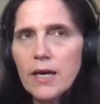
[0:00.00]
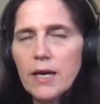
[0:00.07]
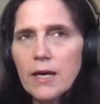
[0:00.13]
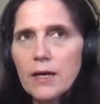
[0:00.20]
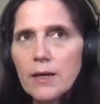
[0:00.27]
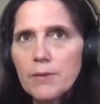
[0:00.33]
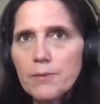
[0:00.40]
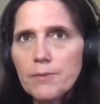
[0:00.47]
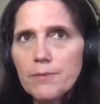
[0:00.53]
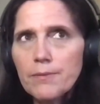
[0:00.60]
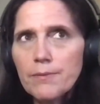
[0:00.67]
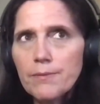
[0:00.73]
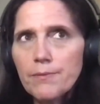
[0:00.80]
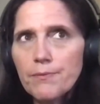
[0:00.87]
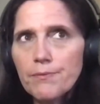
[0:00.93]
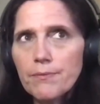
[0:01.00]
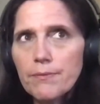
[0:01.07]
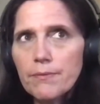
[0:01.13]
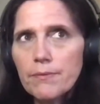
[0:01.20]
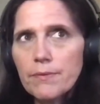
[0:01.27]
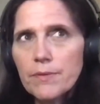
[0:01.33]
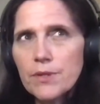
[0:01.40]

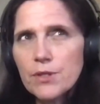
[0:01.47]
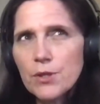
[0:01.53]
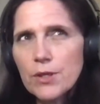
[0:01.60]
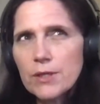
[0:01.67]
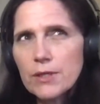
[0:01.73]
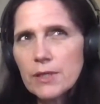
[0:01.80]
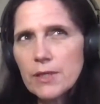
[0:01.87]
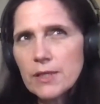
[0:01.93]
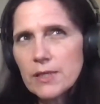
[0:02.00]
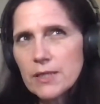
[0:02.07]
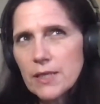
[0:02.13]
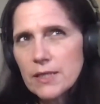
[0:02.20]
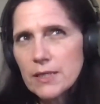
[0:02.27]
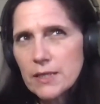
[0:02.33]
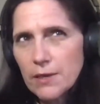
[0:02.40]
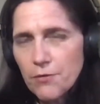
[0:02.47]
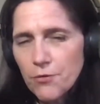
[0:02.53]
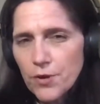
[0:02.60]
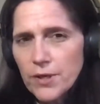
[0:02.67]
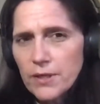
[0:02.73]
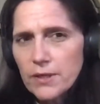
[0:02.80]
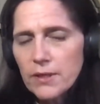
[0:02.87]
So it's
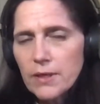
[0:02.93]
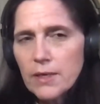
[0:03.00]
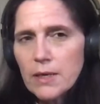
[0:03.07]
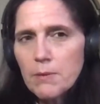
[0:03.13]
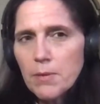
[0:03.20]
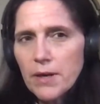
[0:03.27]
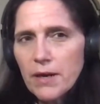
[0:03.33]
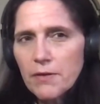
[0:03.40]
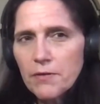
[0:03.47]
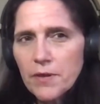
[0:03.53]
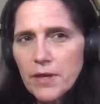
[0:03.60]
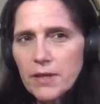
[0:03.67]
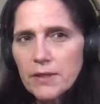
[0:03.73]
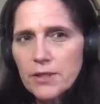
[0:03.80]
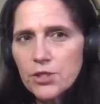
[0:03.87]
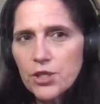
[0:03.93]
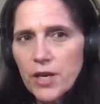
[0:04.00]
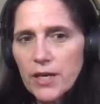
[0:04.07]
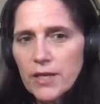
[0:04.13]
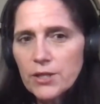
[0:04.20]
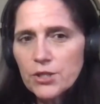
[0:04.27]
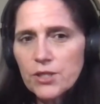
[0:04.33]
different. But I think the
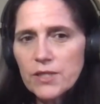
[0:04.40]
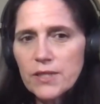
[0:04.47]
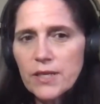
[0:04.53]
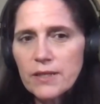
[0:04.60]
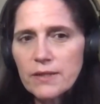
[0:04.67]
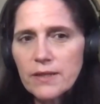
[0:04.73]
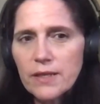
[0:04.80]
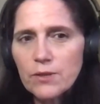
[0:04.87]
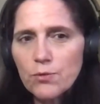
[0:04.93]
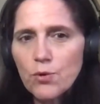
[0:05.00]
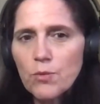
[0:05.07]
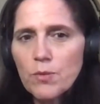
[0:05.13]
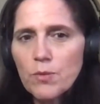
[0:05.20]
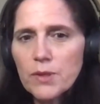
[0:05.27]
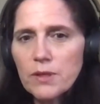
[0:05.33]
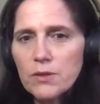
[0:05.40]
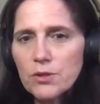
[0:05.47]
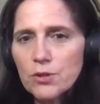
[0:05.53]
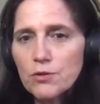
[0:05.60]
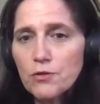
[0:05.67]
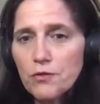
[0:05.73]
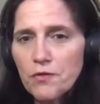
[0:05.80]
challenges that women
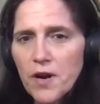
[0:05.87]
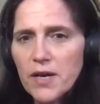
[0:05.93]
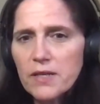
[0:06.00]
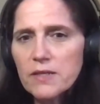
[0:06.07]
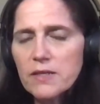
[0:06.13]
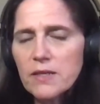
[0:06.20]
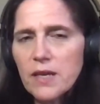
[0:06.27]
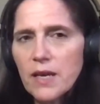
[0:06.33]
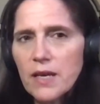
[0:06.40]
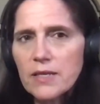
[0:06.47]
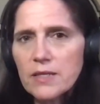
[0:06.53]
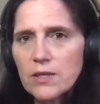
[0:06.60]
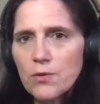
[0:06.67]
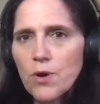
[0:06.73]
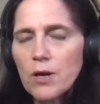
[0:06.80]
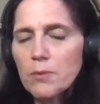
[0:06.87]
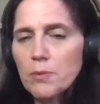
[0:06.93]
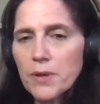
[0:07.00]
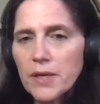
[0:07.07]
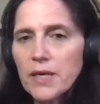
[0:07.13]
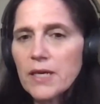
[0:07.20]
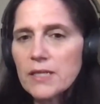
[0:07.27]
do face is around
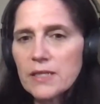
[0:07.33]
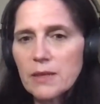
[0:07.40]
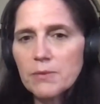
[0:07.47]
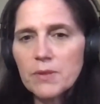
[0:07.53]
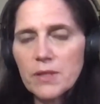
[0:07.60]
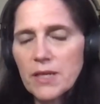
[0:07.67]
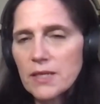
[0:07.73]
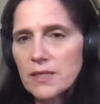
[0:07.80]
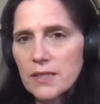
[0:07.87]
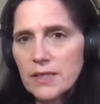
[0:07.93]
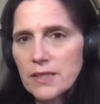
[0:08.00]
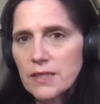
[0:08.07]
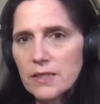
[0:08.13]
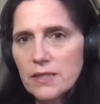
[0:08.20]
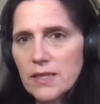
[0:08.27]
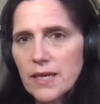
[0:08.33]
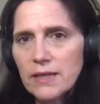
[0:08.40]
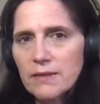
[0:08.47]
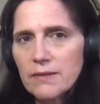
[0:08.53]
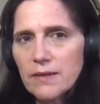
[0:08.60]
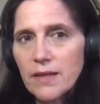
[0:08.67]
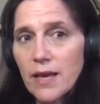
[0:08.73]
being accepted as leaders,
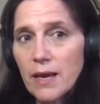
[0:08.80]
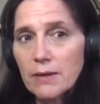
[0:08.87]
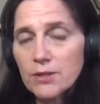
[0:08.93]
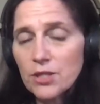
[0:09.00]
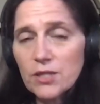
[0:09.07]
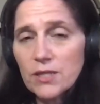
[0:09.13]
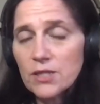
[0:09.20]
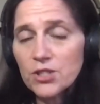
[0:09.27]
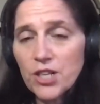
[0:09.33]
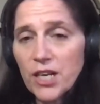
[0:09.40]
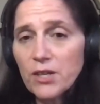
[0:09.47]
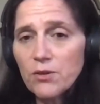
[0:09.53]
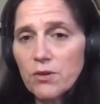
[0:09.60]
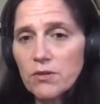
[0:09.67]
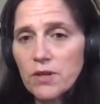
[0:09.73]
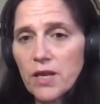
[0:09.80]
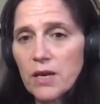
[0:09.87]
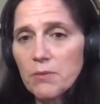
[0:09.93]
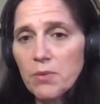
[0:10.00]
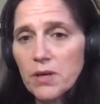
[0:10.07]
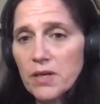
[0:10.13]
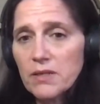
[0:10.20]
and just in general, their
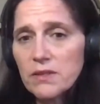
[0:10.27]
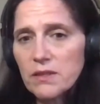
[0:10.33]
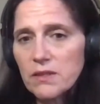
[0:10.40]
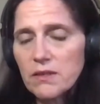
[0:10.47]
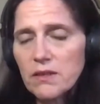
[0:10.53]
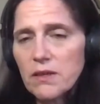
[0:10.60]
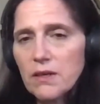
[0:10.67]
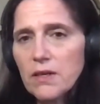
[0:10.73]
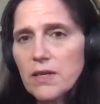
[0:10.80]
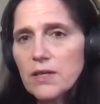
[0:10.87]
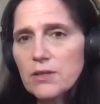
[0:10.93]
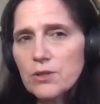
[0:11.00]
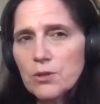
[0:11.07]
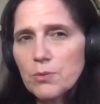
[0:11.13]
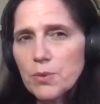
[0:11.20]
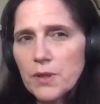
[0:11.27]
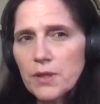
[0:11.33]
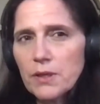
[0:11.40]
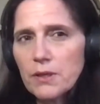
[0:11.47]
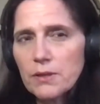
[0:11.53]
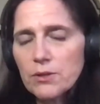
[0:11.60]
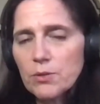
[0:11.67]
ability to
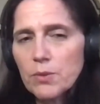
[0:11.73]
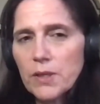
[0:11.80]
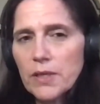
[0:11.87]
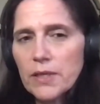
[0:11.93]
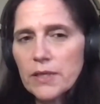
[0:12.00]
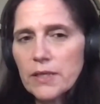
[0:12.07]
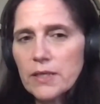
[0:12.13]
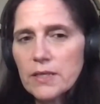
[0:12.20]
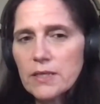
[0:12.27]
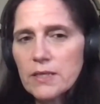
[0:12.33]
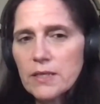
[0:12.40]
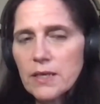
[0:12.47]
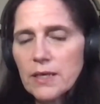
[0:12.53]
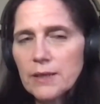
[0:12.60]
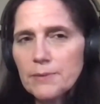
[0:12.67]
be leaders.